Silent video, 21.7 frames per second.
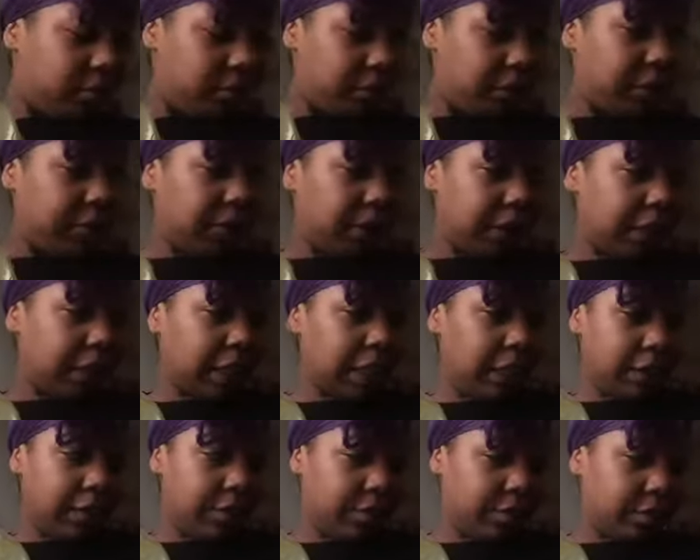I don't say
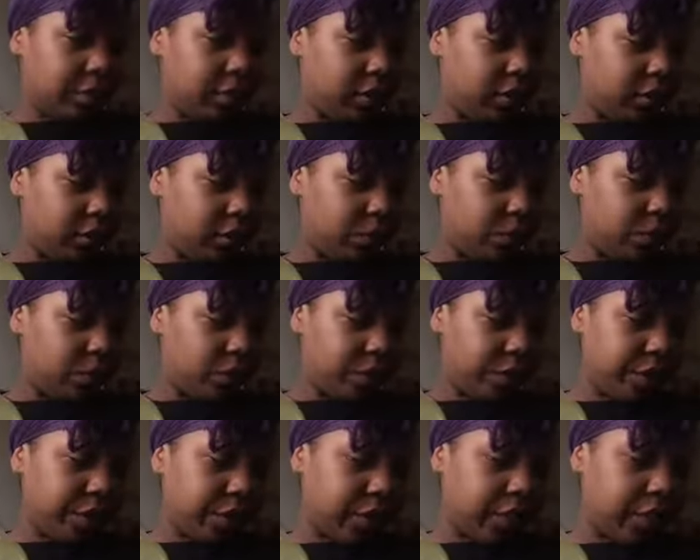extra, this
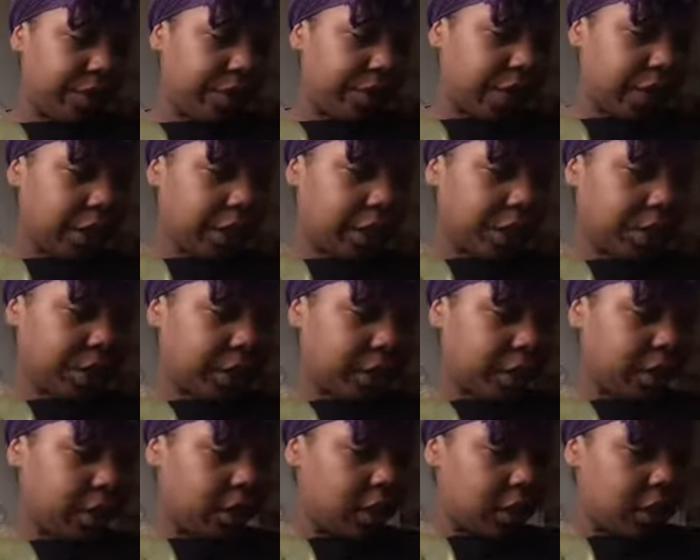water is never
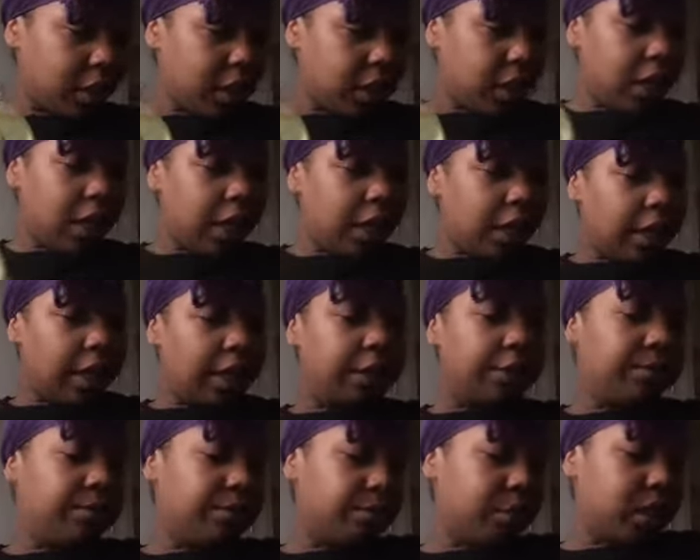extra.
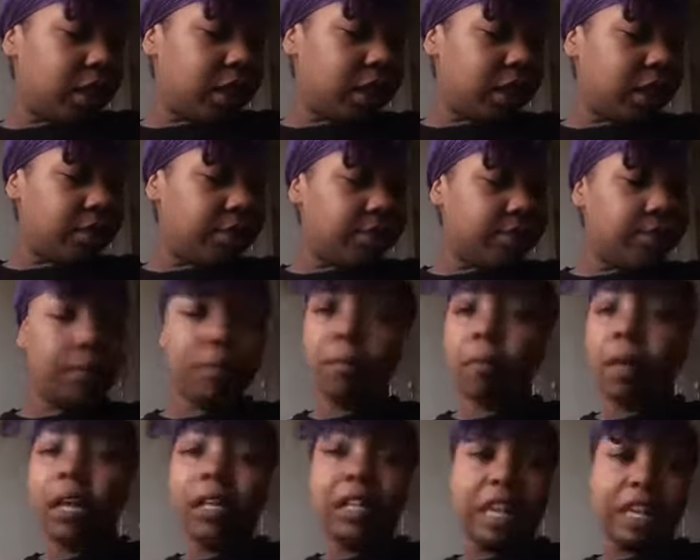Um, just
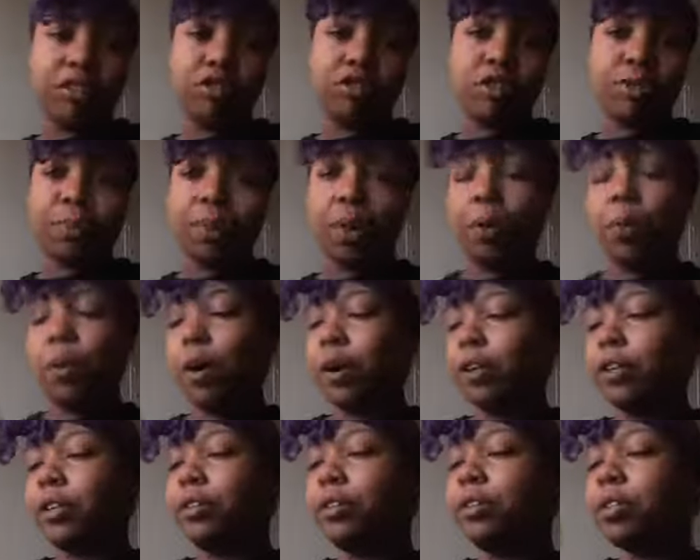natural spring
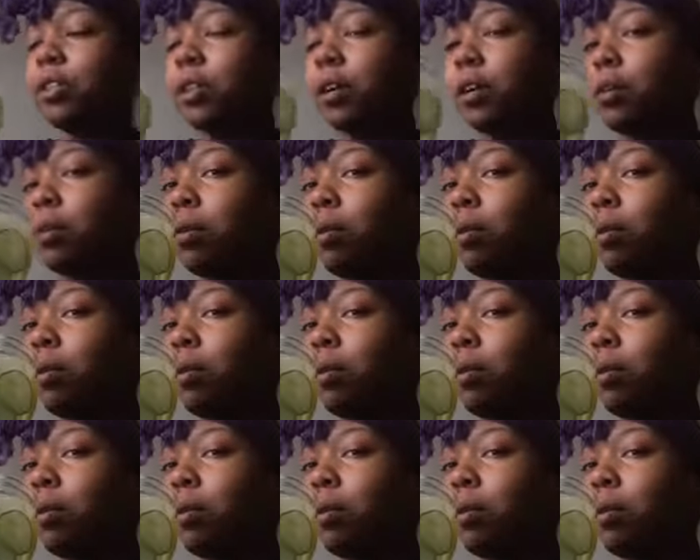water, so